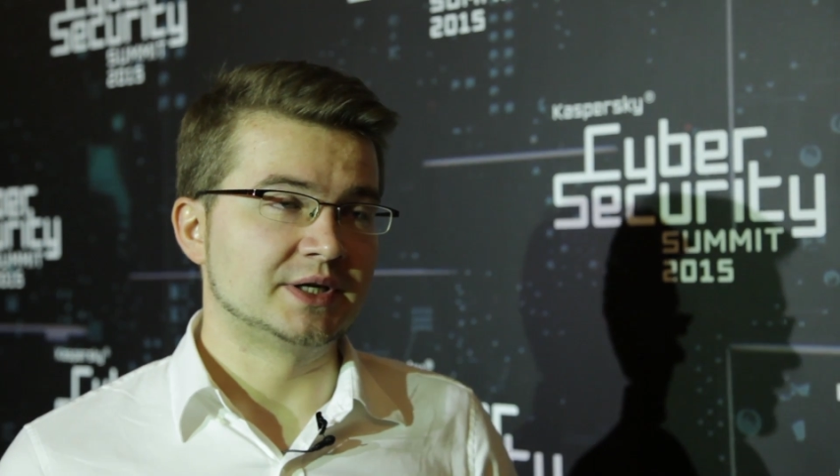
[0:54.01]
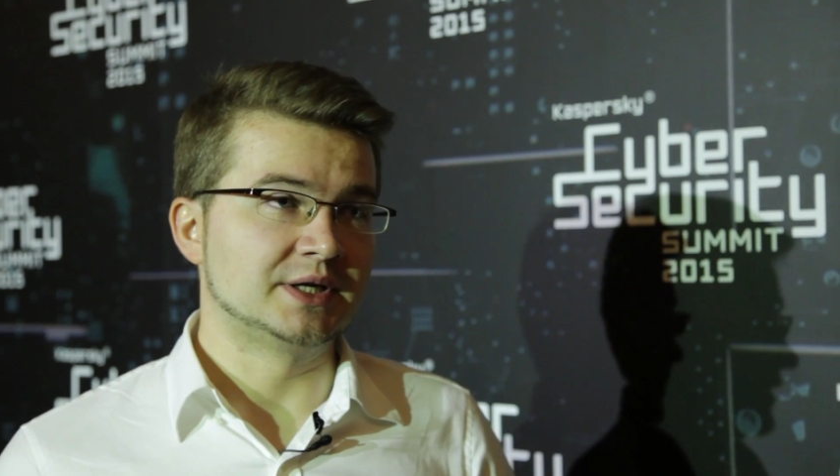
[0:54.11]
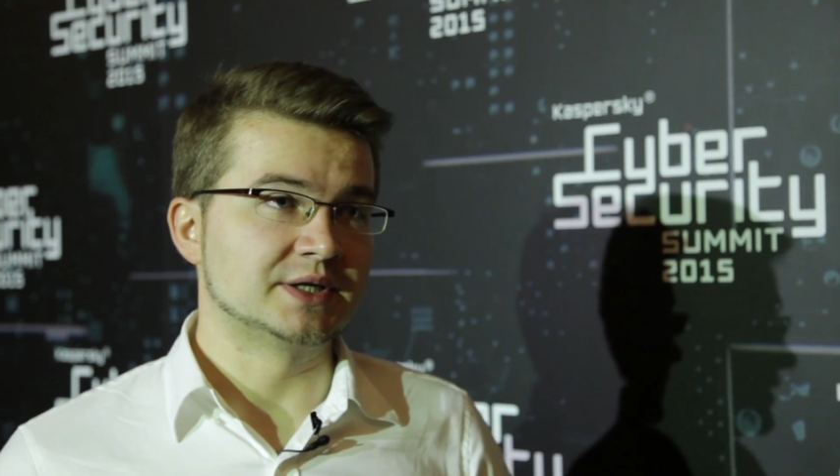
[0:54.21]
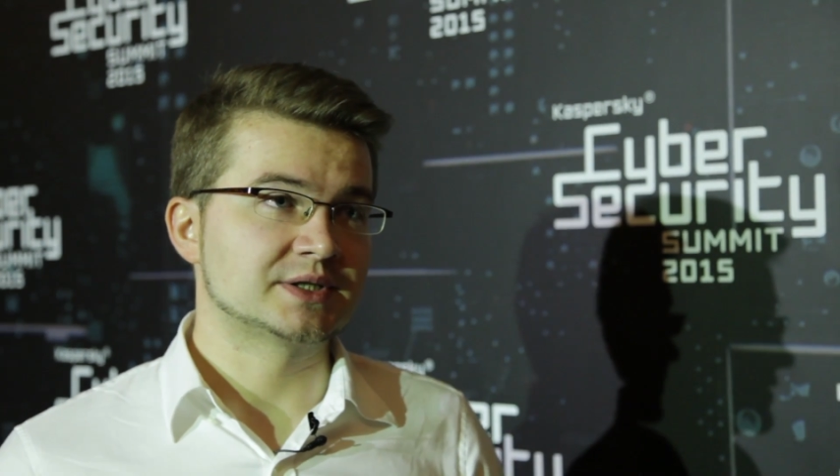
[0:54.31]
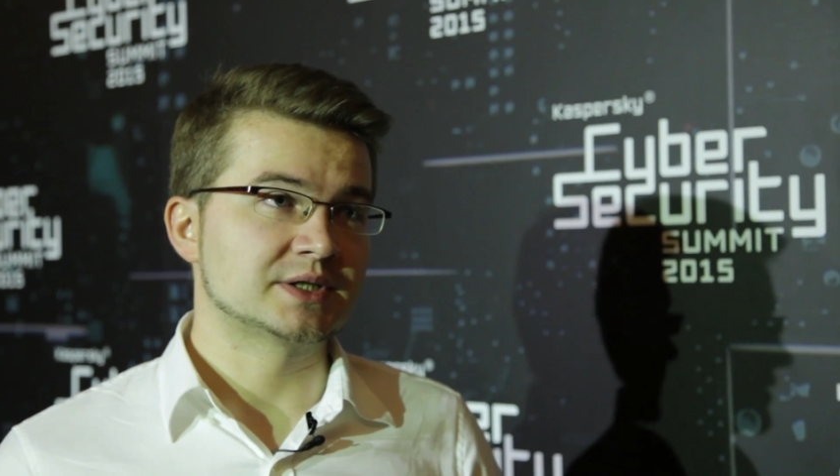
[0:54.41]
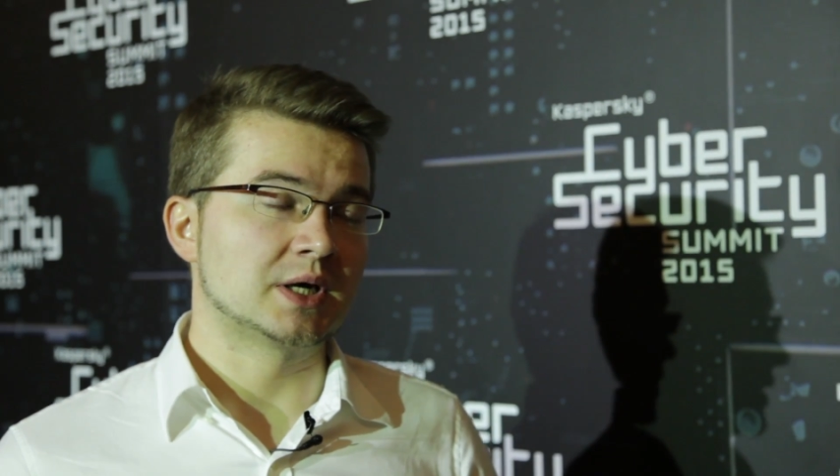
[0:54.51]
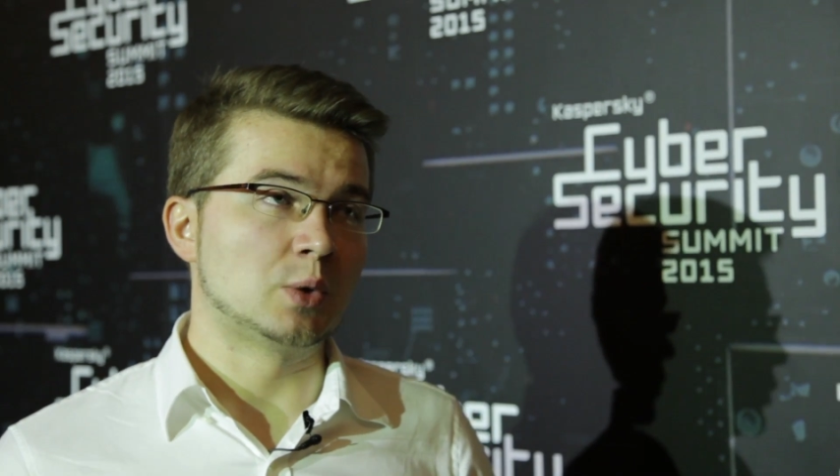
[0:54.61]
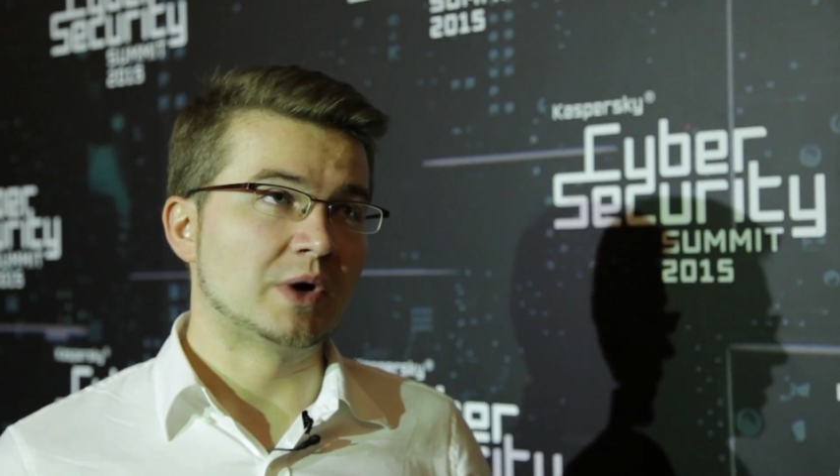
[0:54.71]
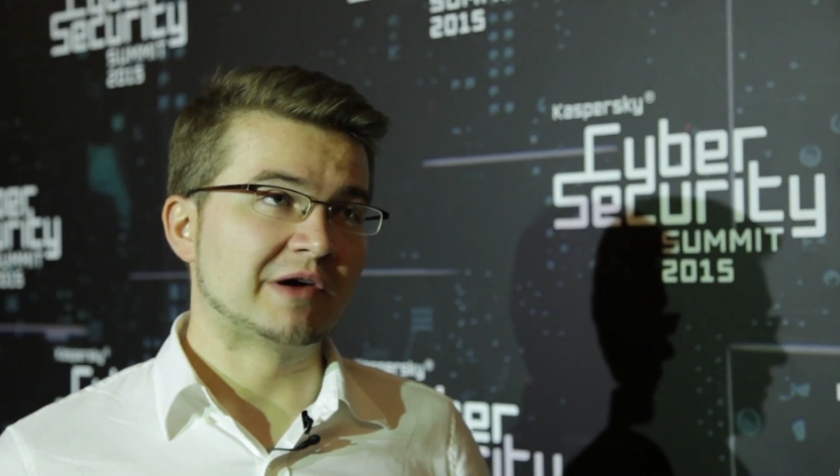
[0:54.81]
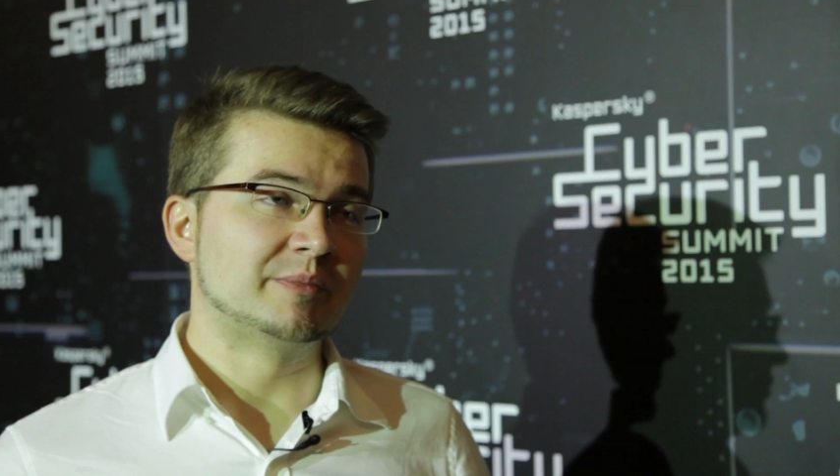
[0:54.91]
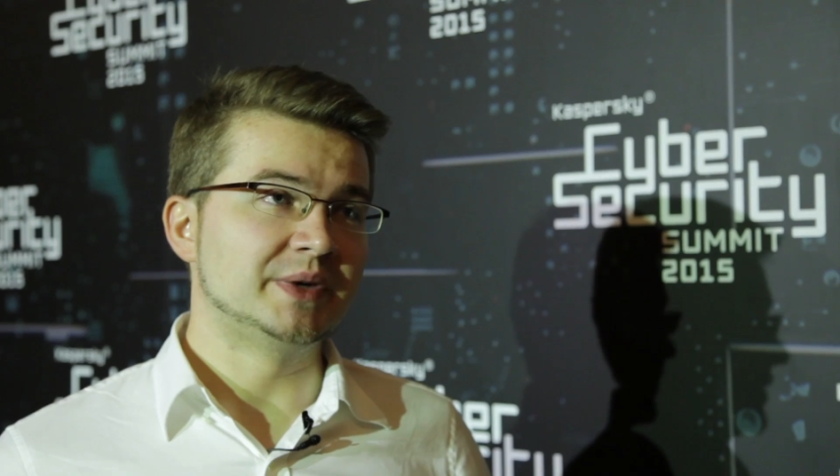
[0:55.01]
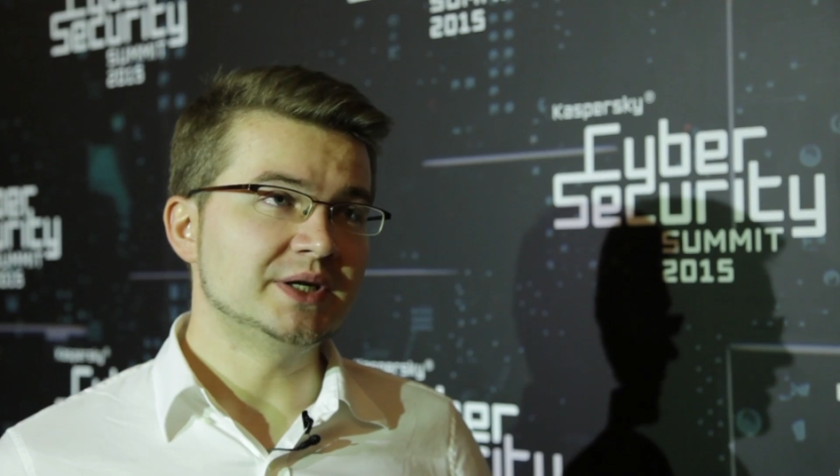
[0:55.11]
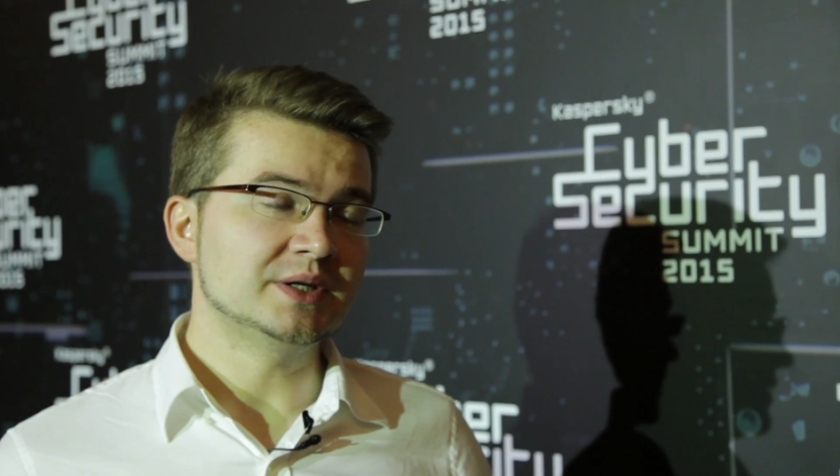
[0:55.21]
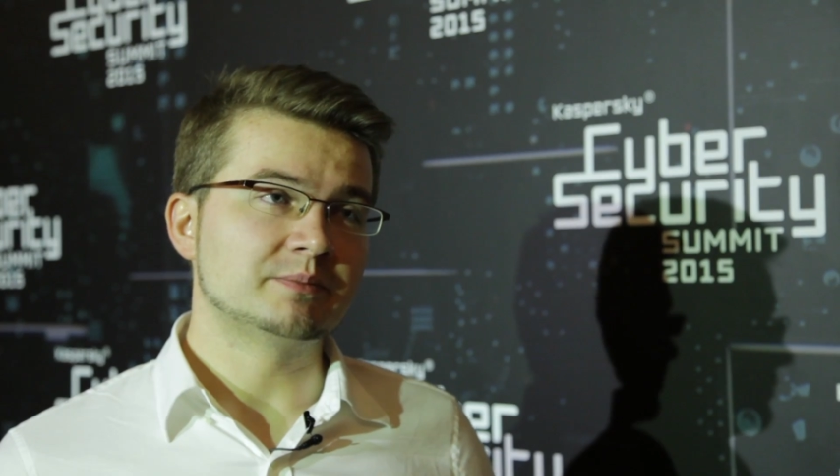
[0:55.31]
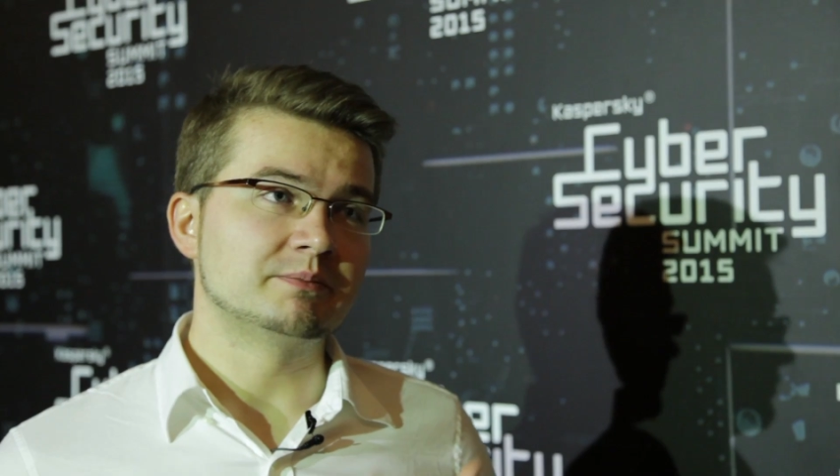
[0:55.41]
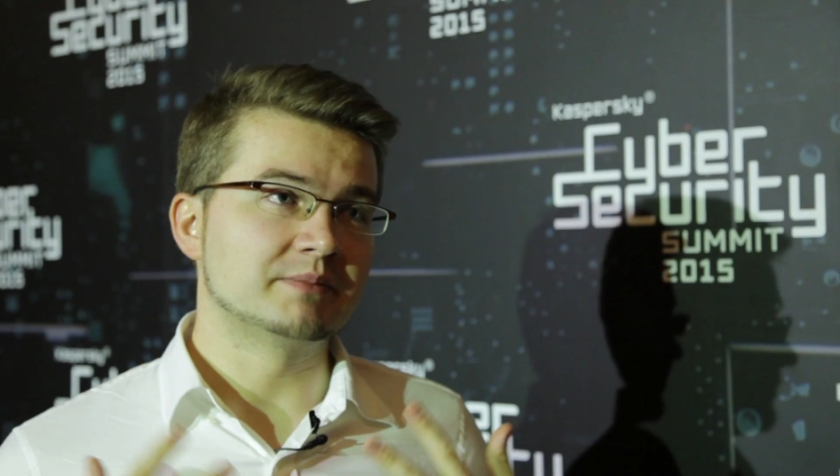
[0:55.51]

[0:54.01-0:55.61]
is while being